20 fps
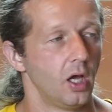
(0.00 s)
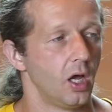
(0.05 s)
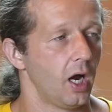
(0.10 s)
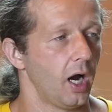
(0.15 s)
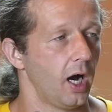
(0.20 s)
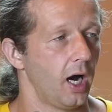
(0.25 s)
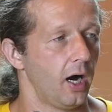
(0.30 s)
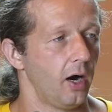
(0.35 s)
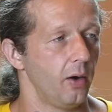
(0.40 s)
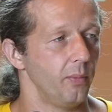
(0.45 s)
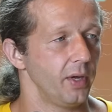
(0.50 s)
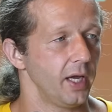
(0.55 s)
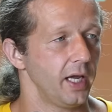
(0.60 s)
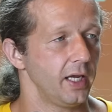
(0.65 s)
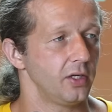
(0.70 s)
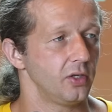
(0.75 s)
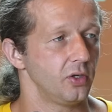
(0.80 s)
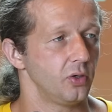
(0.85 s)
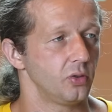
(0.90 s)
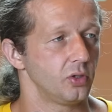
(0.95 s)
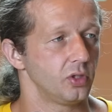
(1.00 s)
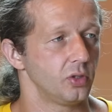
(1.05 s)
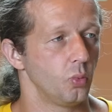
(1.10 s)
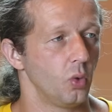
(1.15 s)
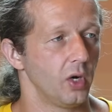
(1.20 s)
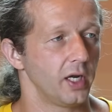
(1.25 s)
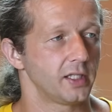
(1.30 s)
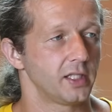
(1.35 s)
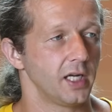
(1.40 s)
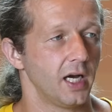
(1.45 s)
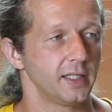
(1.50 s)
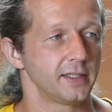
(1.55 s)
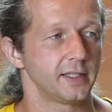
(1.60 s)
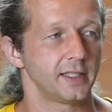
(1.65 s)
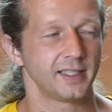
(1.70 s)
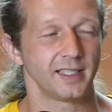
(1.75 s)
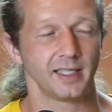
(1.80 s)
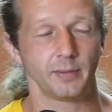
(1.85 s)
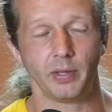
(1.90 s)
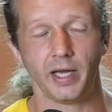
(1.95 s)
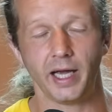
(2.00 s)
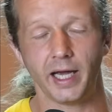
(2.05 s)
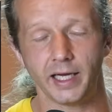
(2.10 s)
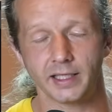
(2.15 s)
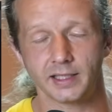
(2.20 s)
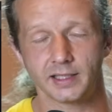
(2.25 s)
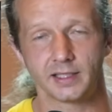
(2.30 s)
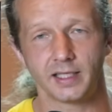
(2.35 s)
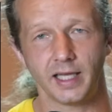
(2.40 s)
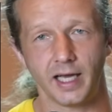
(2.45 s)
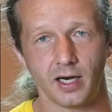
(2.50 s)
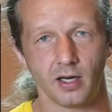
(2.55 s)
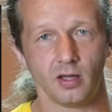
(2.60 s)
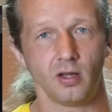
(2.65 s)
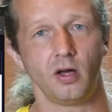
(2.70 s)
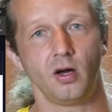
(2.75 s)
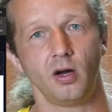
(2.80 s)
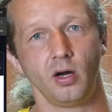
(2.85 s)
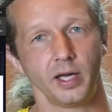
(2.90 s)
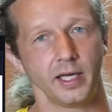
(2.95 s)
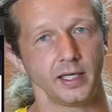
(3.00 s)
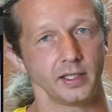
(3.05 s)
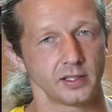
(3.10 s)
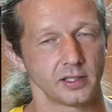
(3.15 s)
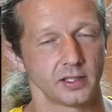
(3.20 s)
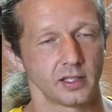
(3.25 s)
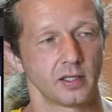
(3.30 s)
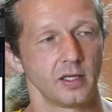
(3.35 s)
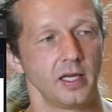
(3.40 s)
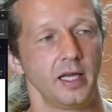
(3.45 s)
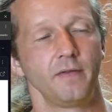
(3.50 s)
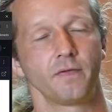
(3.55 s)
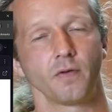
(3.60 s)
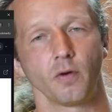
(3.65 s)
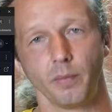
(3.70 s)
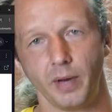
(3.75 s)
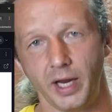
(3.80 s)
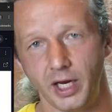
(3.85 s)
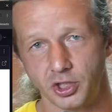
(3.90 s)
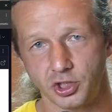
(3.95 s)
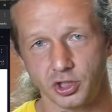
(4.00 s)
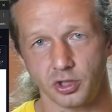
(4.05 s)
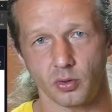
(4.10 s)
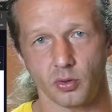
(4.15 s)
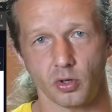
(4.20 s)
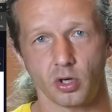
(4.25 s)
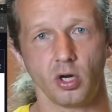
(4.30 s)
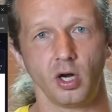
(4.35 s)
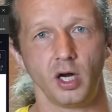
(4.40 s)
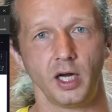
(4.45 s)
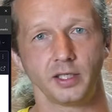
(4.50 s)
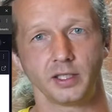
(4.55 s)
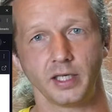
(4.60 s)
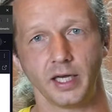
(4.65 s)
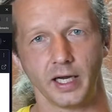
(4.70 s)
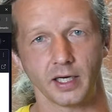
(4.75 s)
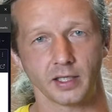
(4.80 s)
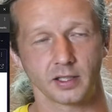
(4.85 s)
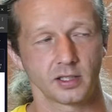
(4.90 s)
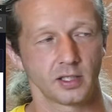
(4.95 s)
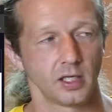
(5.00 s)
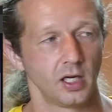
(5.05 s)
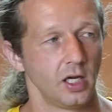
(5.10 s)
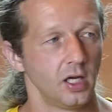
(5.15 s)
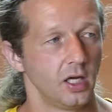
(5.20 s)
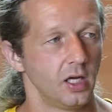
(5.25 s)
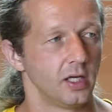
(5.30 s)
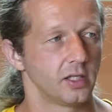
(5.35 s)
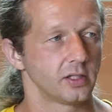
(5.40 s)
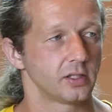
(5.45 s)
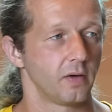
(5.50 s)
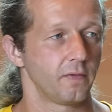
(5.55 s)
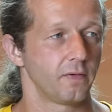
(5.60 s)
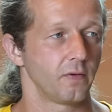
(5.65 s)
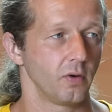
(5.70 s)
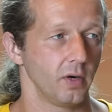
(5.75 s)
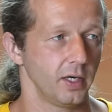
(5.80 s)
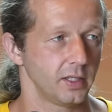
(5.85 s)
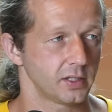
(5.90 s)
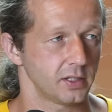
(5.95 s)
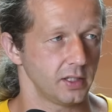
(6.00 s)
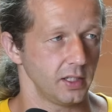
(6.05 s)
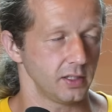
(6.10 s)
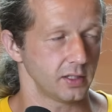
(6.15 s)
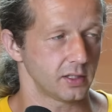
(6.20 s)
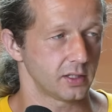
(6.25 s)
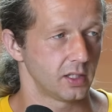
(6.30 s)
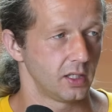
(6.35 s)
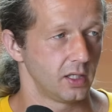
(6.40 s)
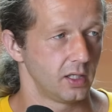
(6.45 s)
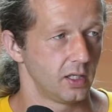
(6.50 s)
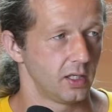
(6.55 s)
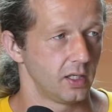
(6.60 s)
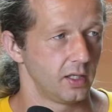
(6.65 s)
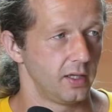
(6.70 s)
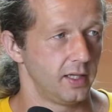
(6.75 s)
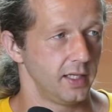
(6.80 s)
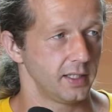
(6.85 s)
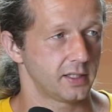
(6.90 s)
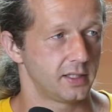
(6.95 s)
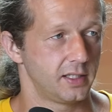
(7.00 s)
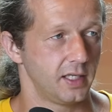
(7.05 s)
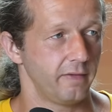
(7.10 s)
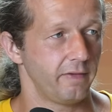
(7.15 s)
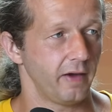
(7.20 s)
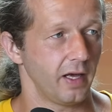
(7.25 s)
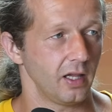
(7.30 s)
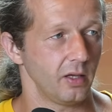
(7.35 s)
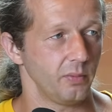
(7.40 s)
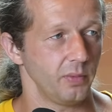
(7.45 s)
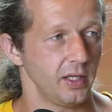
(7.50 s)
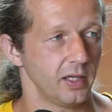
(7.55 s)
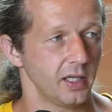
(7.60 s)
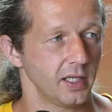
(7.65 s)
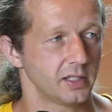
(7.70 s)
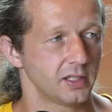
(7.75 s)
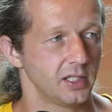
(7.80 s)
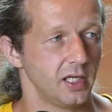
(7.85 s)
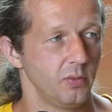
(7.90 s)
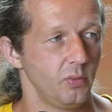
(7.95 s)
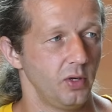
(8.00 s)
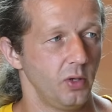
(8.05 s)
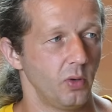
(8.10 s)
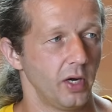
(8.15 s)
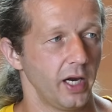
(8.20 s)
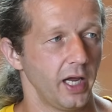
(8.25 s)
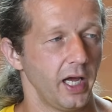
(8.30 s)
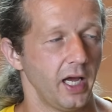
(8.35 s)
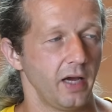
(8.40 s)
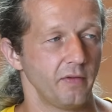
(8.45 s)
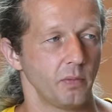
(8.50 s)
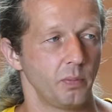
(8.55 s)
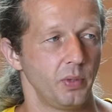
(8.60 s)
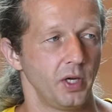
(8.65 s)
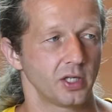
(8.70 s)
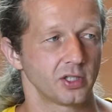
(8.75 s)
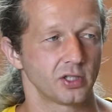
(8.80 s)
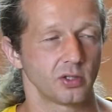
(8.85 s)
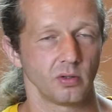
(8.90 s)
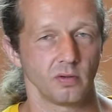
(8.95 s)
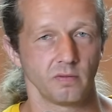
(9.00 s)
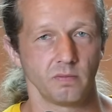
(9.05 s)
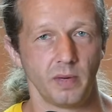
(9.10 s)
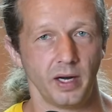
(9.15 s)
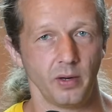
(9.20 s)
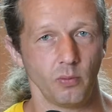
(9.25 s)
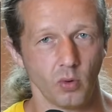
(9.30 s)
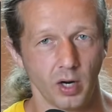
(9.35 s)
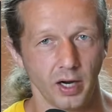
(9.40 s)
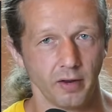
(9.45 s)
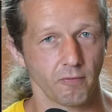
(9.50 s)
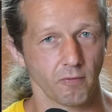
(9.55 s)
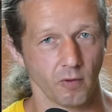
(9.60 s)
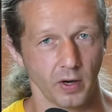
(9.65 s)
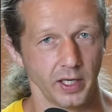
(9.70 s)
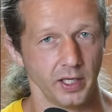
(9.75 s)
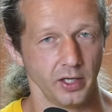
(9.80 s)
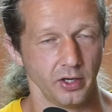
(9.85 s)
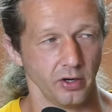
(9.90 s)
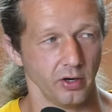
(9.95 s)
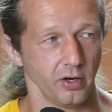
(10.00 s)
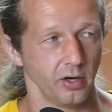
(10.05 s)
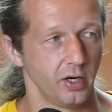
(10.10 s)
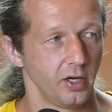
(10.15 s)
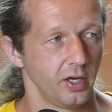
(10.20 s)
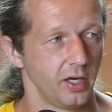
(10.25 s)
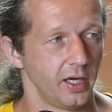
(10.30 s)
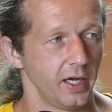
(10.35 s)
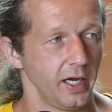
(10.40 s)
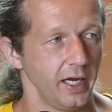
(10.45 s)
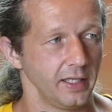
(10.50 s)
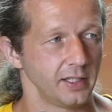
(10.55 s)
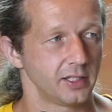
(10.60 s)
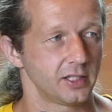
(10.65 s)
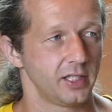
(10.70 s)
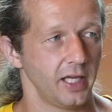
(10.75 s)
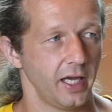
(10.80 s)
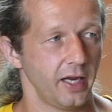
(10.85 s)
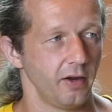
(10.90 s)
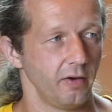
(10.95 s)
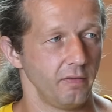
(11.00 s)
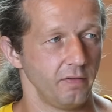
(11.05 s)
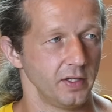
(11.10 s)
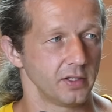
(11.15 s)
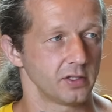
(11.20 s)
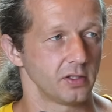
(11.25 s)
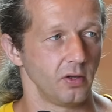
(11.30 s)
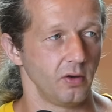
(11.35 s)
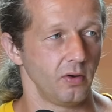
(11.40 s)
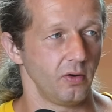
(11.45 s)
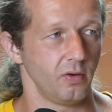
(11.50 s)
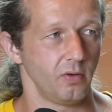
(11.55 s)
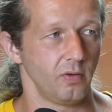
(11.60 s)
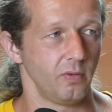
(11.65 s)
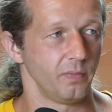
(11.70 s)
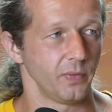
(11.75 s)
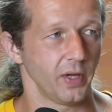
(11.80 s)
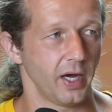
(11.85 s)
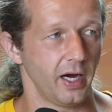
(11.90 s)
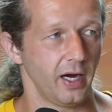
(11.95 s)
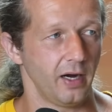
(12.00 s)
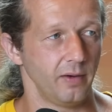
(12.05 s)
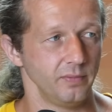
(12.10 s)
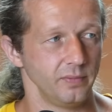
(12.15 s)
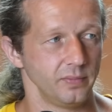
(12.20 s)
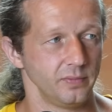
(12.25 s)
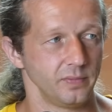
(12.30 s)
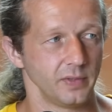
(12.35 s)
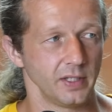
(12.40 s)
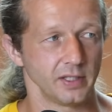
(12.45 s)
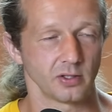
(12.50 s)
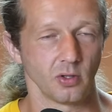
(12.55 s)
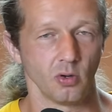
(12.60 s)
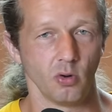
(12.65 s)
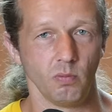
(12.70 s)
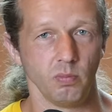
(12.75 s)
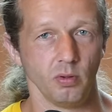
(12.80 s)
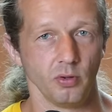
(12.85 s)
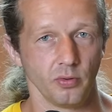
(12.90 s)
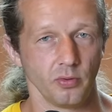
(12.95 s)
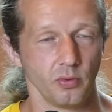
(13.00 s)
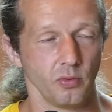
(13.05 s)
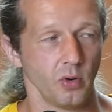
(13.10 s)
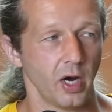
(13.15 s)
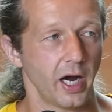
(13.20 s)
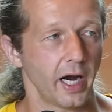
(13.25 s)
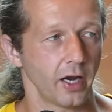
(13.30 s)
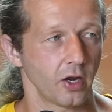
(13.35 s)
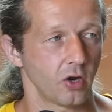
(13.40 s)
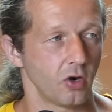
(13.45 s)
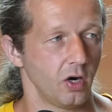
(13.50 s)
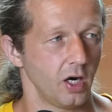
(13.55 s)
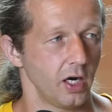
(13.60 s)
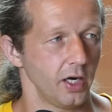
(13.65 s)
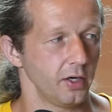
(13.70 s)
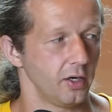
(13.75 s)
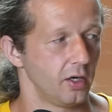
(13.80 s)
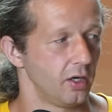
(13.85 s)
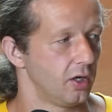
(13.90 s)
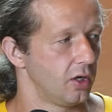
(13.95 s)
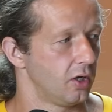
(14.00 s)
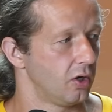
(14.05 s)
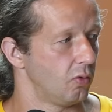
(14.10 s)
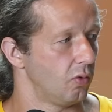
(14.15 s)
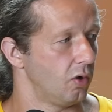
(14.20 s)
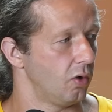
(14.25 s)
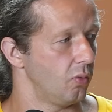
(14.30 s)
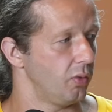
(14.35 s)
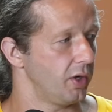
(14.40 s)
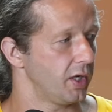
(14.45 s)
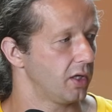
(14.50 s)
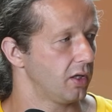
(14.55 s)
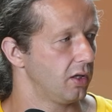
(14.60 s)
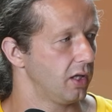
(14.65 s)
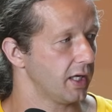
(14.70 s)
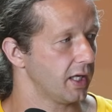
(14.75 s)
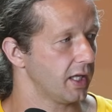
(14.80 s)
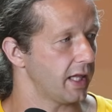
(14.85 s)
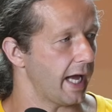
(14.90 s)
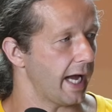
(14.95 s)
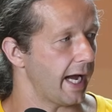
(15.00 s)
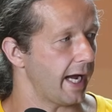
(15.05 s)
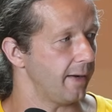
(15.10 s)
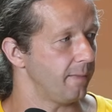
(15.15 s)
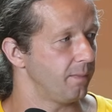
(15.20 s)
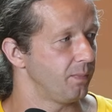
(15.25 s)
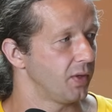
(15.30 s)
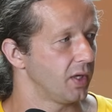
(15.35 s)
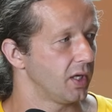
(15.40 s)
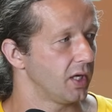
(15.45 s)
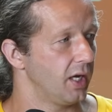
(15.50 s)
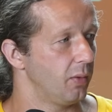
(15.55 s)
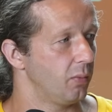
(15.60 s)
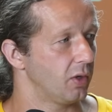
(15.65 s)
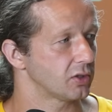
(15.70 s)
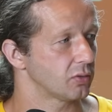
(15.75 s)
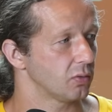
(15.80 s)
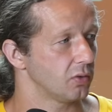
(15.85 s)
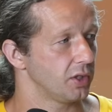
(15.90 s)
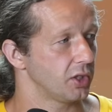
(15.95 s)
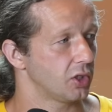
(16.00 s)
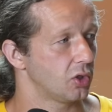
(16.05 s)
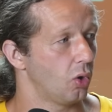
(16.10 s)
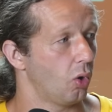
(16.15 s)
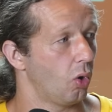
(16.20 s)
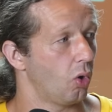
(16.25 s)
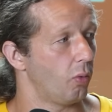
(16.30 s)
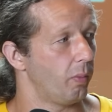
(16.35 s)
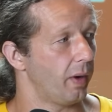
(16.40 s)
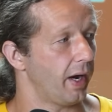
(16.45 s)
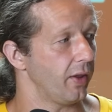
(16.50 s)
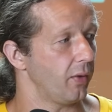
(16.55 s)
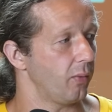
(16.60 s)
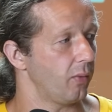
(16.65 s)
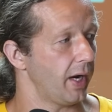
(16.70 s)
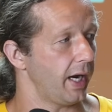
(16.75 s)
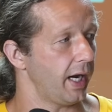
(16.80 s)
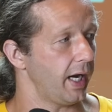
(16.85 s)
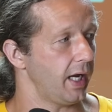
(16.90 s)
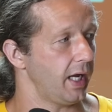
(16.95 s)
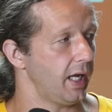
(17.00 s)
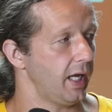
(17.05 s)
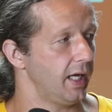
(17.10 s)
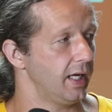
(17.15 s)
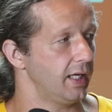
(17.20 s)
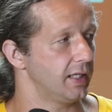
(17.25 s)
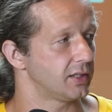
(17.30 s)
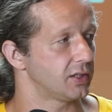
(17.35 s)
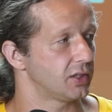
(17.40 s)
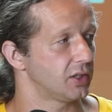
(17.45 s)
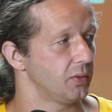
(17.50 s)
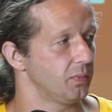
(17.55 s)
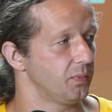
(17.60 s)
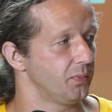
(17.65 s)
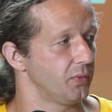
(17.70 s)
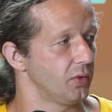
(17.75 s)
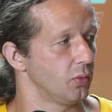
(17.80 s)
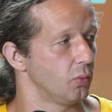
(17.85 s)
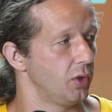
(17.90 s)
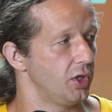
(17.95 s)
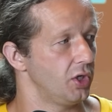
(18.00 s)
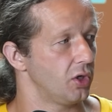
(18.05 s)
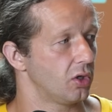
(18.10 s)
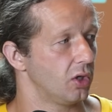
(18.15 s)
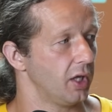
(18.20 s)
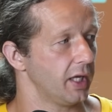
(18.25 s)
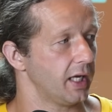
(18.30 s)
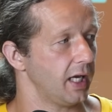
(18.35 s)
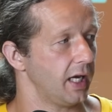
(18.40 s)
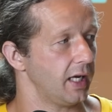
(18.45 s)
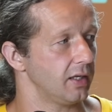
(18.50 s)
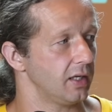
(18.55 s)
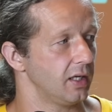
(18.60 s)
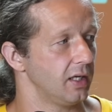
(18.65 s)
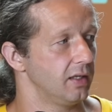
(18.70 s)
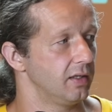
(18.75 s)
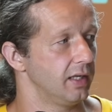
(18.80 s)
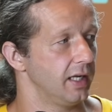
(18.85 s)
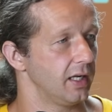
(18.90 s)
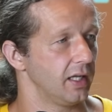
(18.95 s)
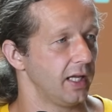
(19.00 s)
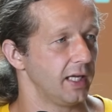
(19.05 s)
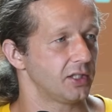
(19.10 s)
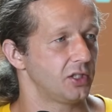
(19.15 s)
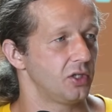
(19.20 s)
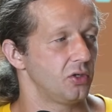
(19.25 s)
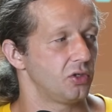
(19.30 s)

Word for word: Um, and what it does is it passes that along as information or context. So for instance, this div element, let's say we want to have a picture of my wife right here instead of this little, um, this little blue icon. Well, we click that. And what's really cool, by the way, is when you click it, it lets you